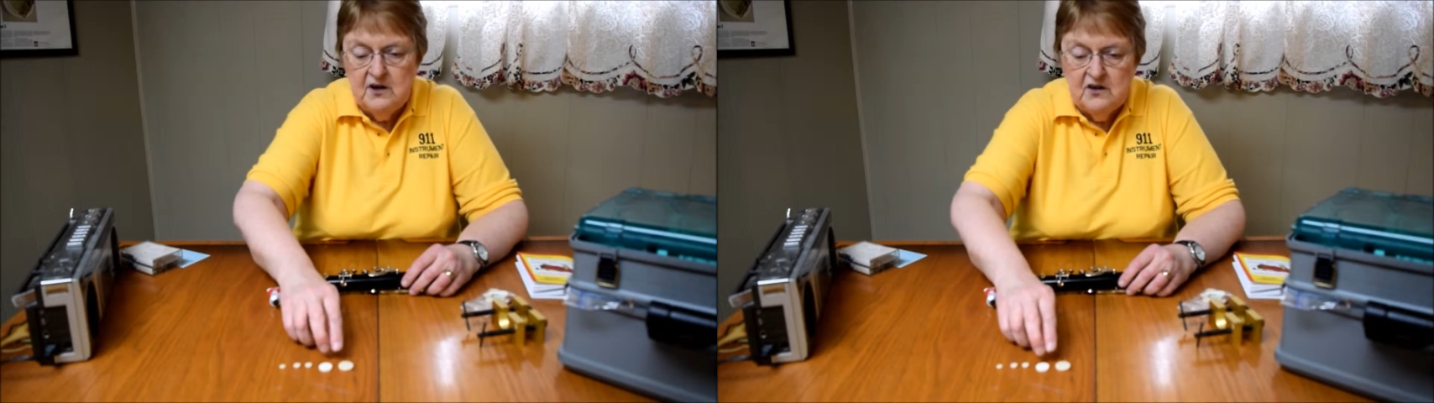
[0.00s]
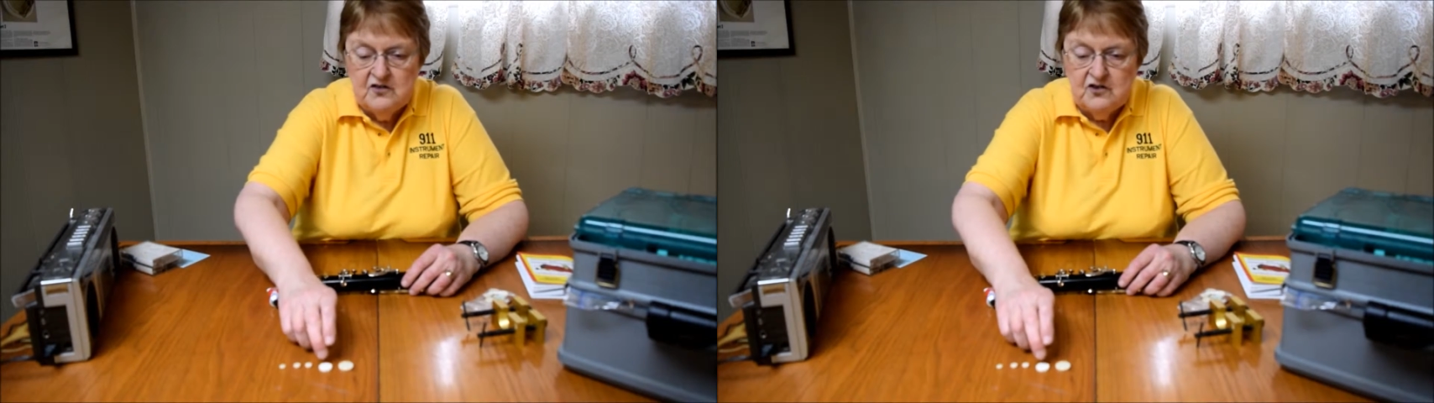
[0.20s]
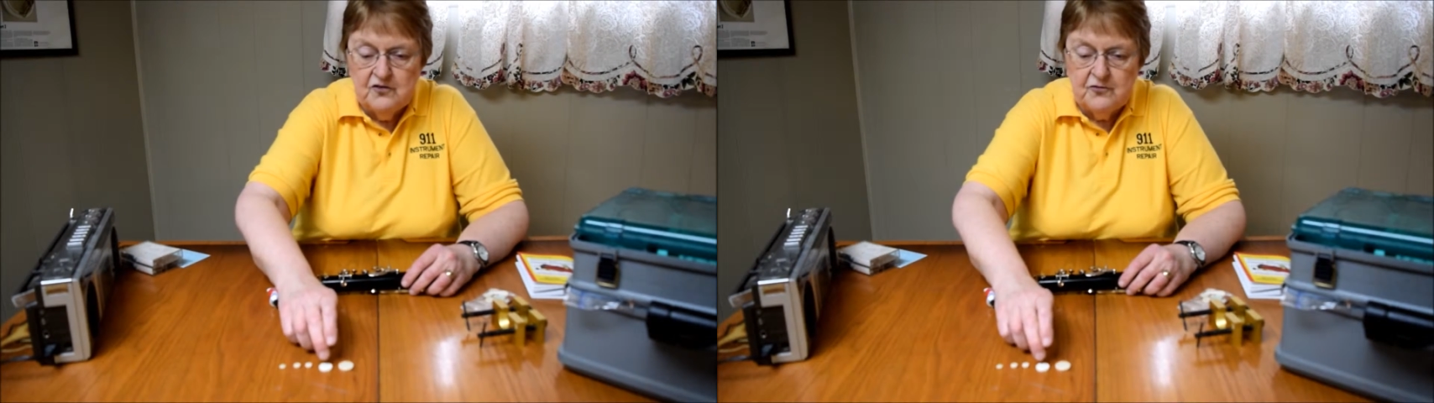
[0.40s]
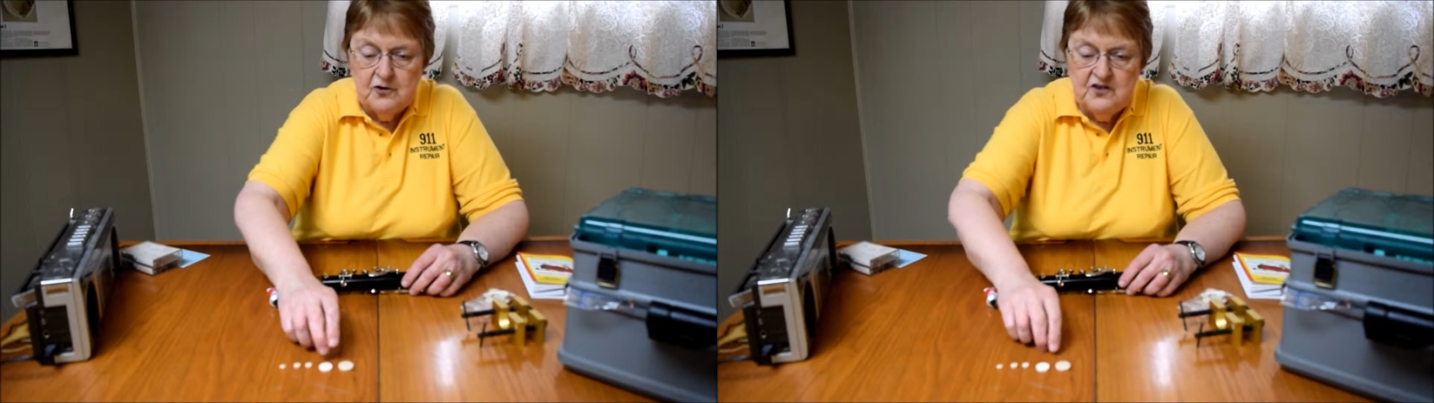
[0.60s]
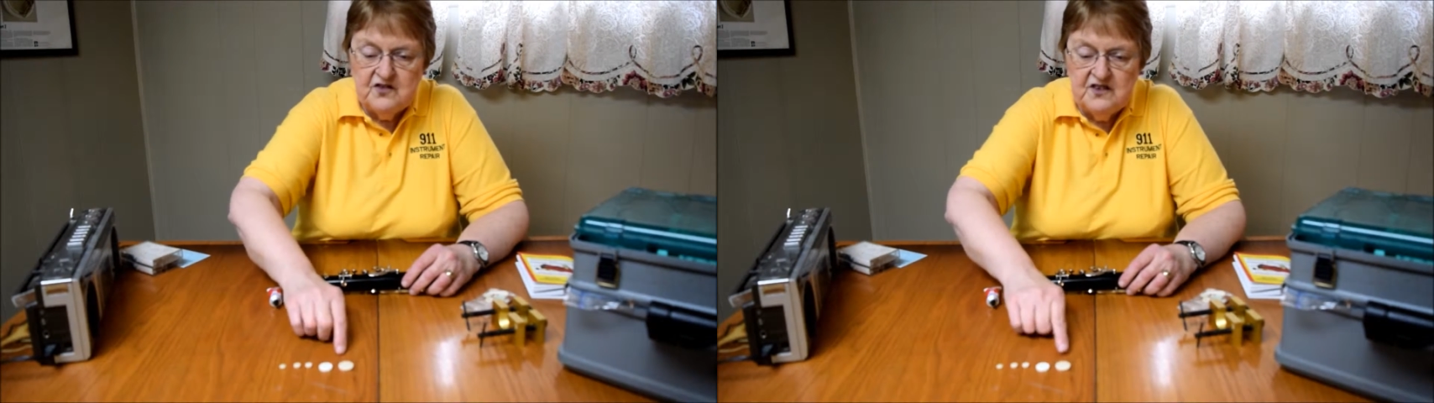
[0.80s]
So for
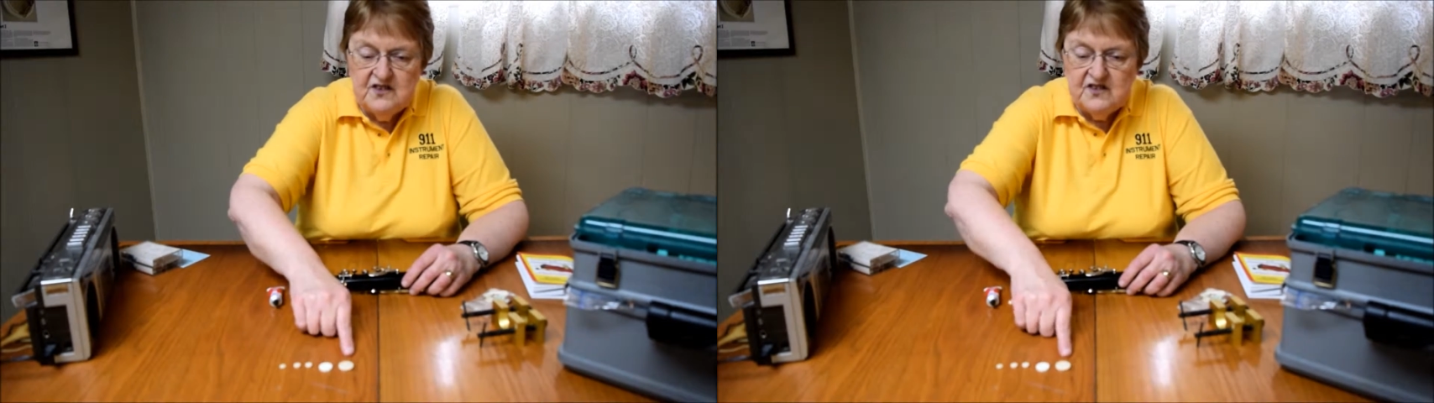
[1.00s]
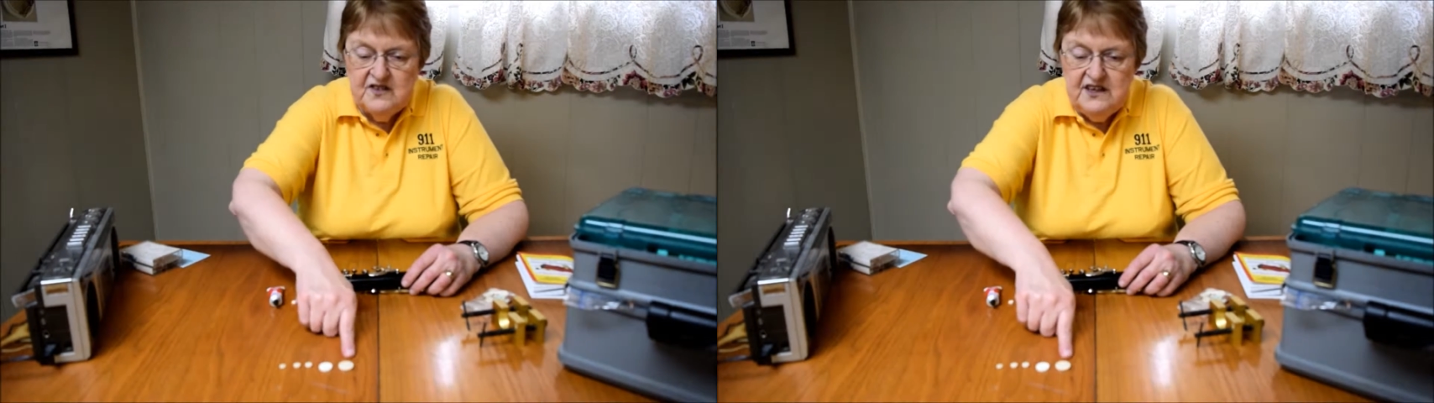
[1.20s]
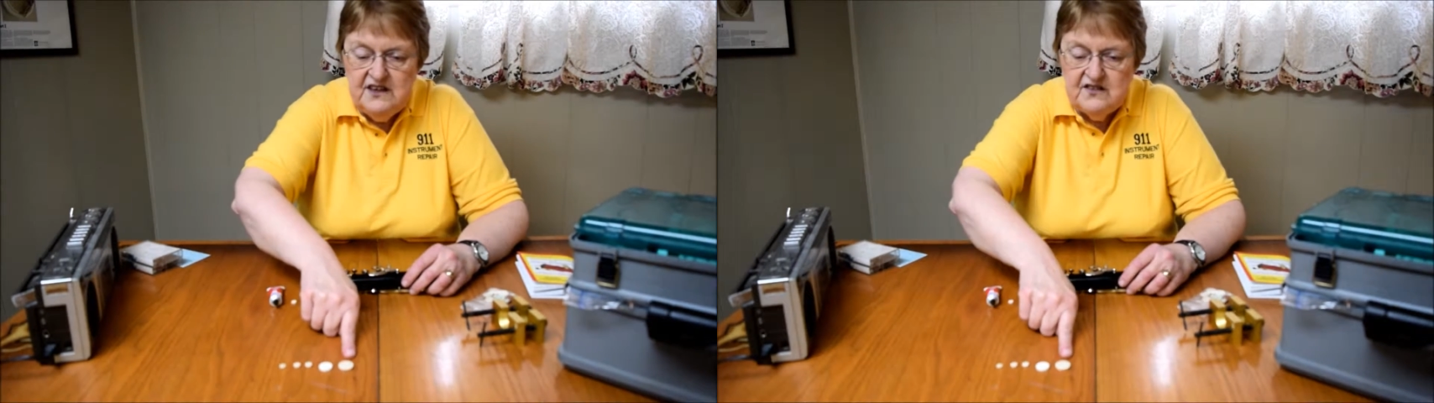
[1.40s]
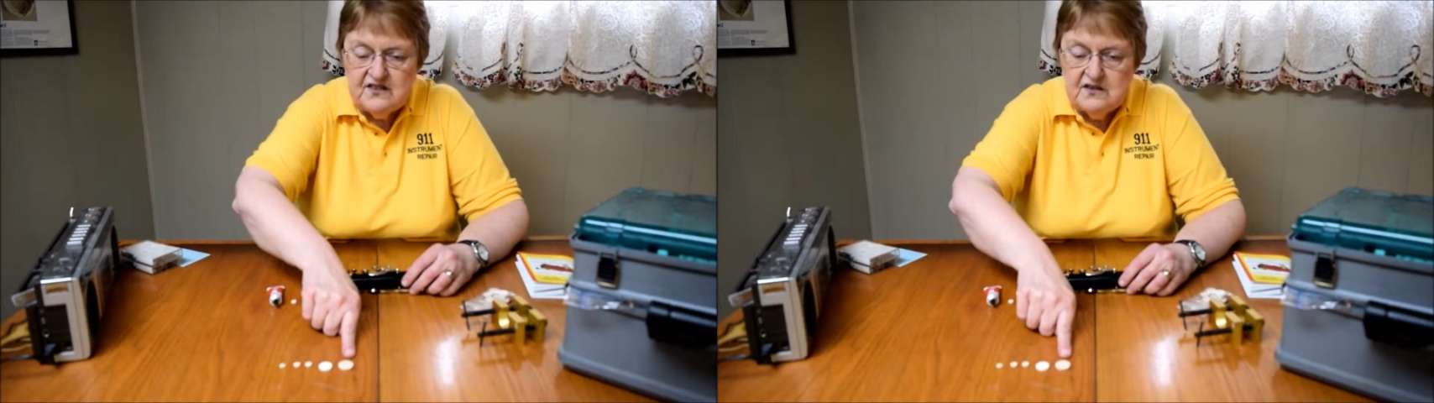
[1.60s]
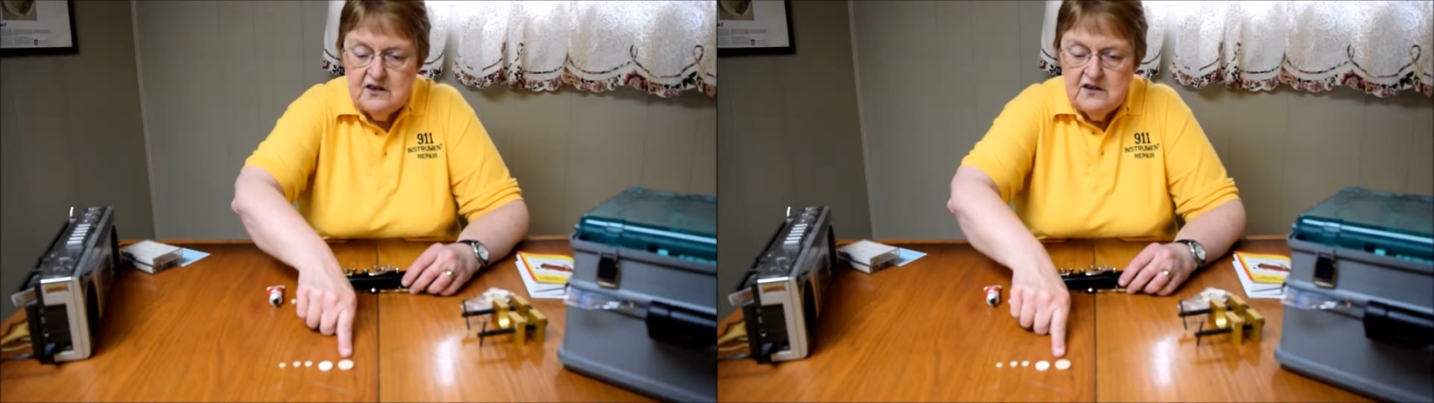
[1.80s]
instance,
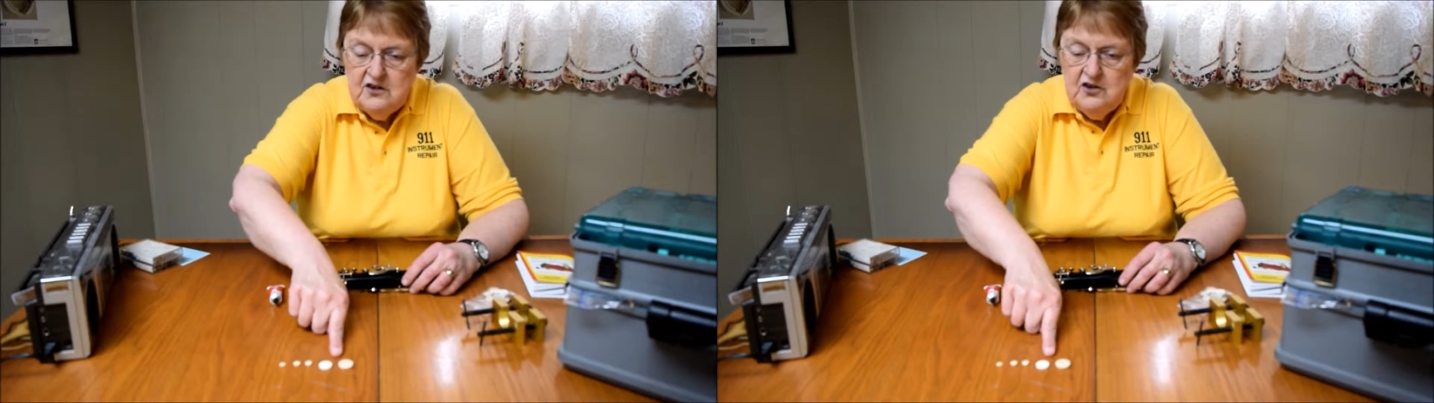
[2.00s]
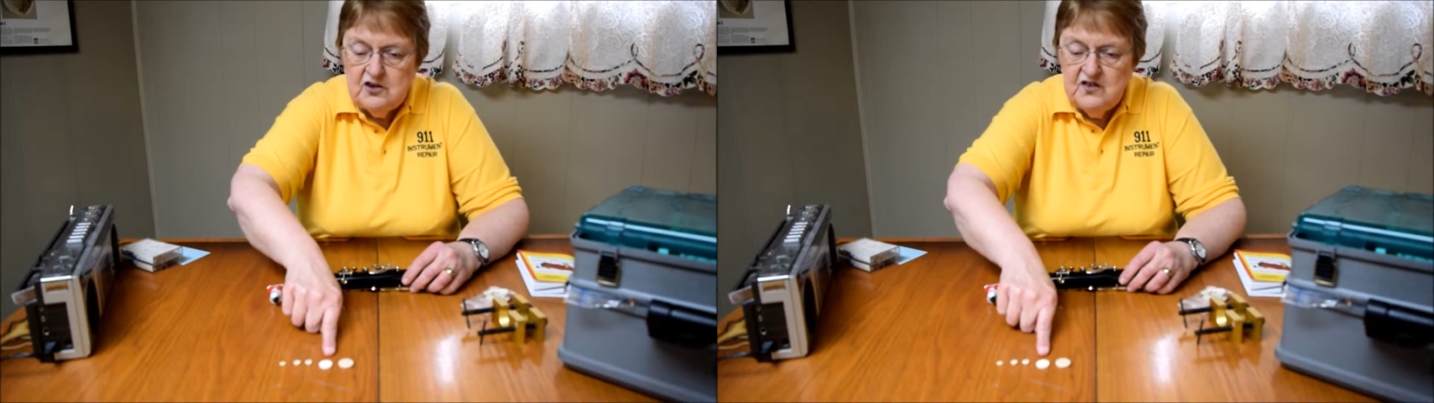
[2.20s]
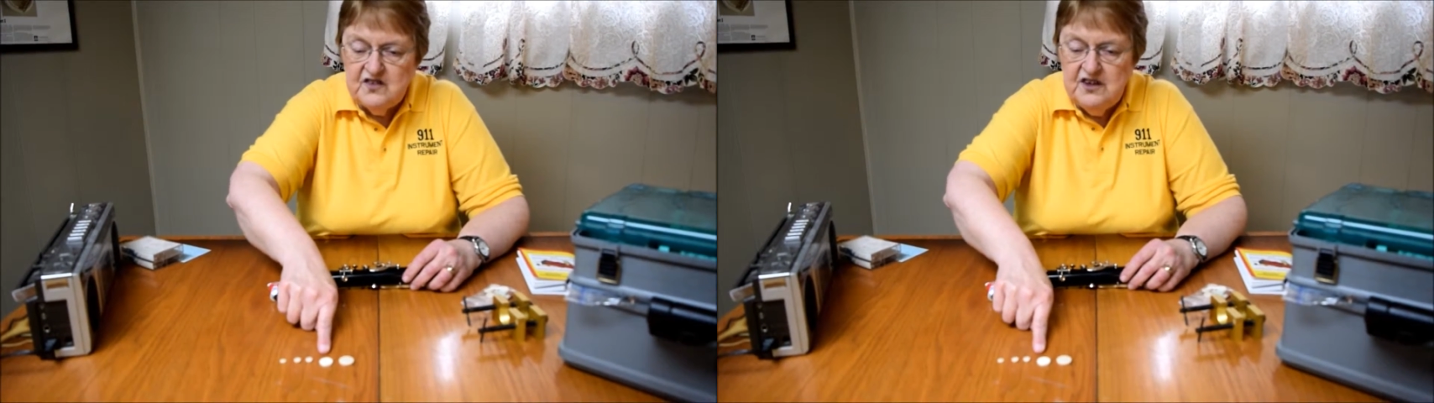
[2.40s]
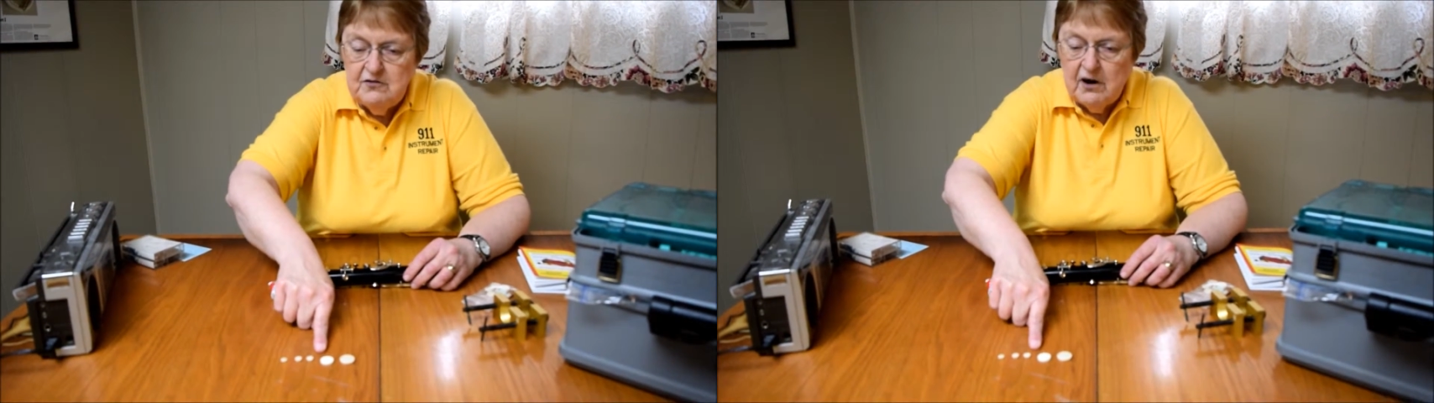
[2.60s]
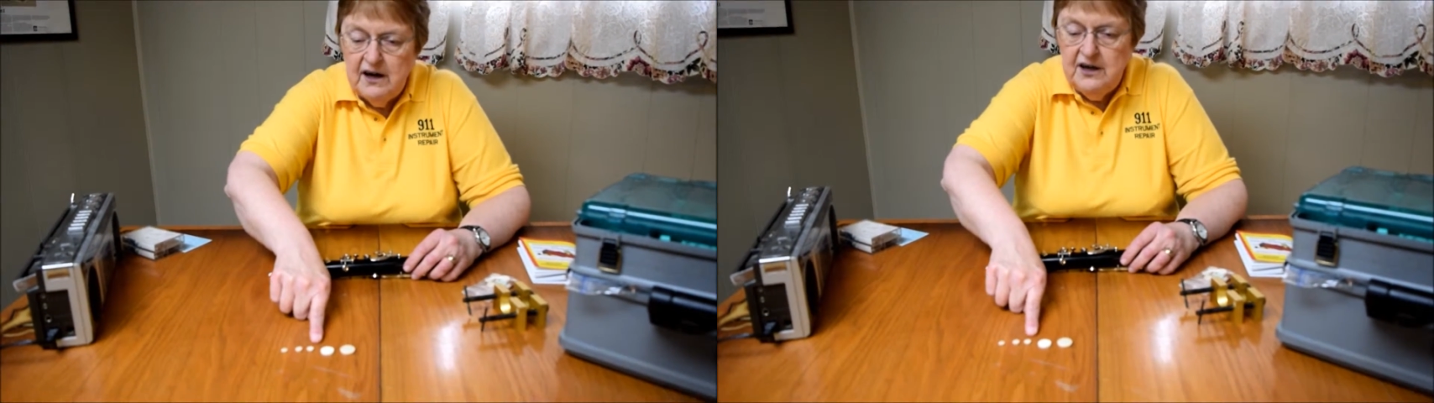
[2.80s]
these, you can see
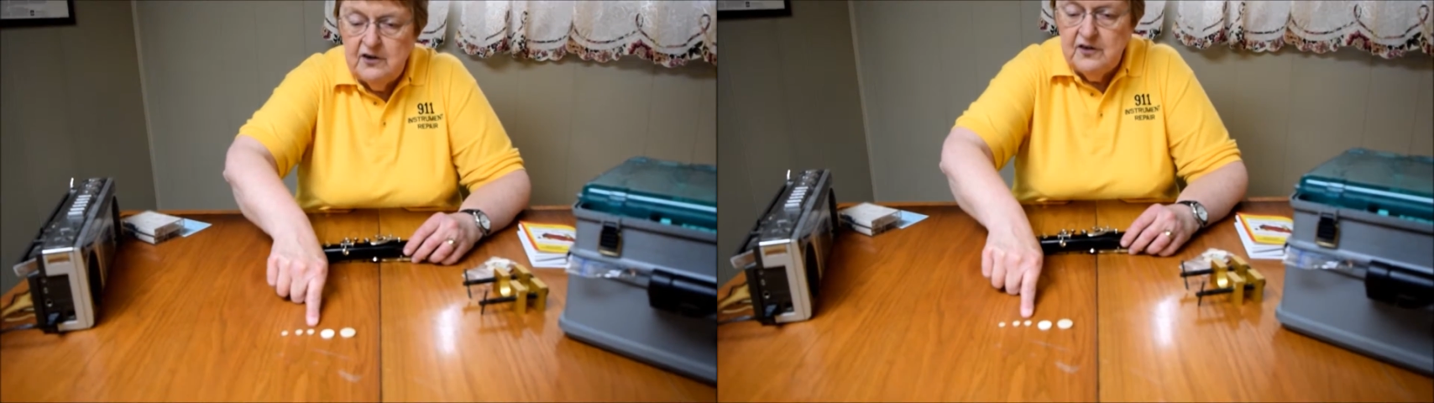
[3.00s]
right here the